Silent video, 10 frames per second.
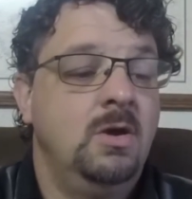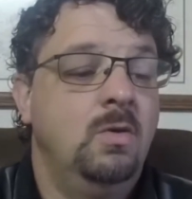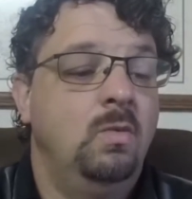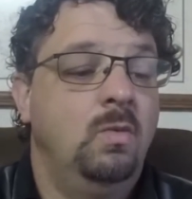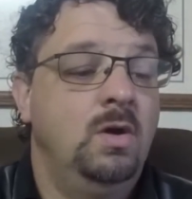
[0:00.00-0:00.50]

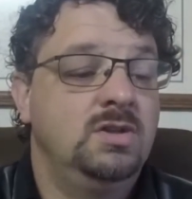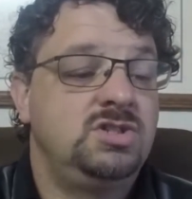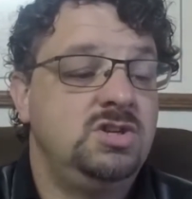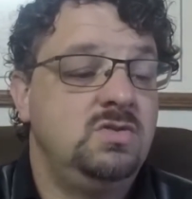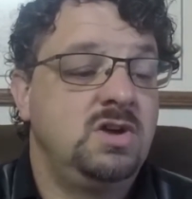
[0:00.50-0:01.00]

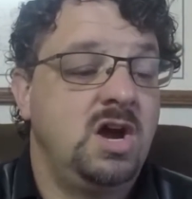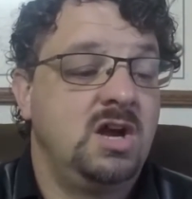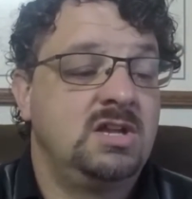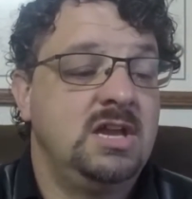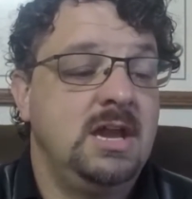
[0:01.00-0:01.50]
Once you
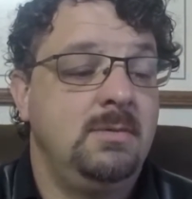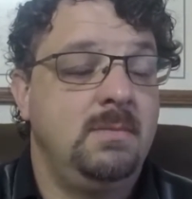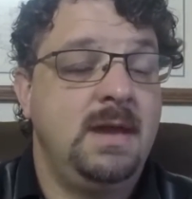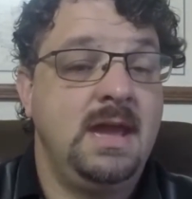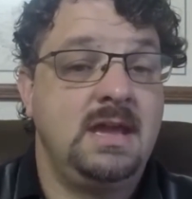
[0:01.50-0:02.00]
cock the hammer
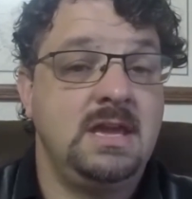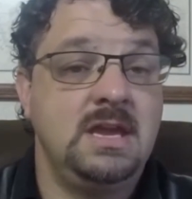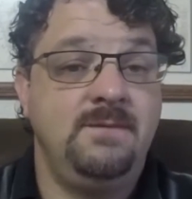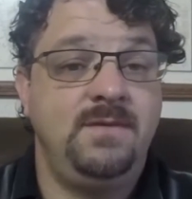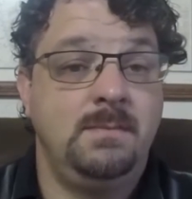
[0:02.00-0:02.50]
back,
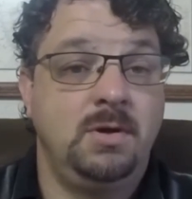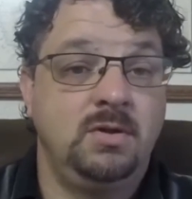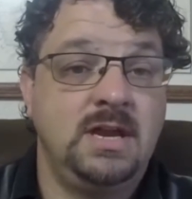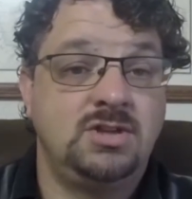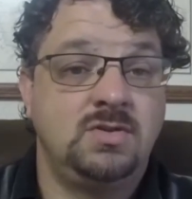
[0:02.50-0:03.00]
if you pull
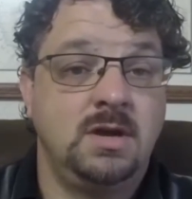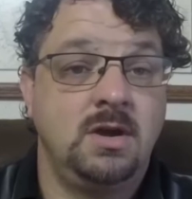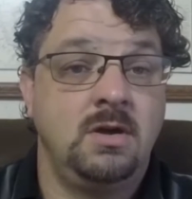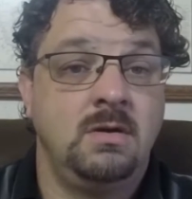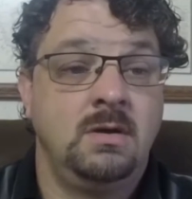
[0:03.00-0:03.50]
that trigger,